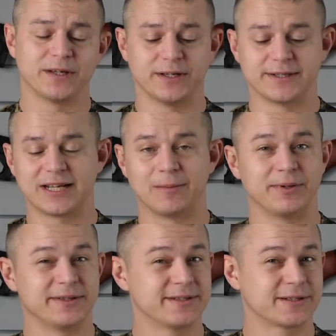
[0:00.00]
is a
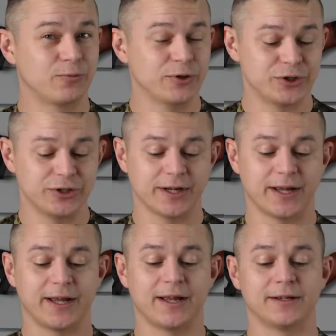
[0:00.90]
bit squishy
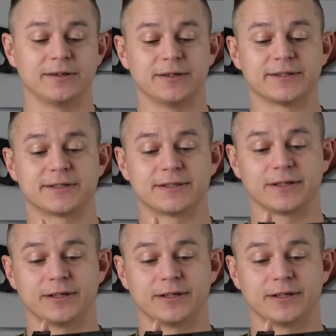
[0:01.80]
and its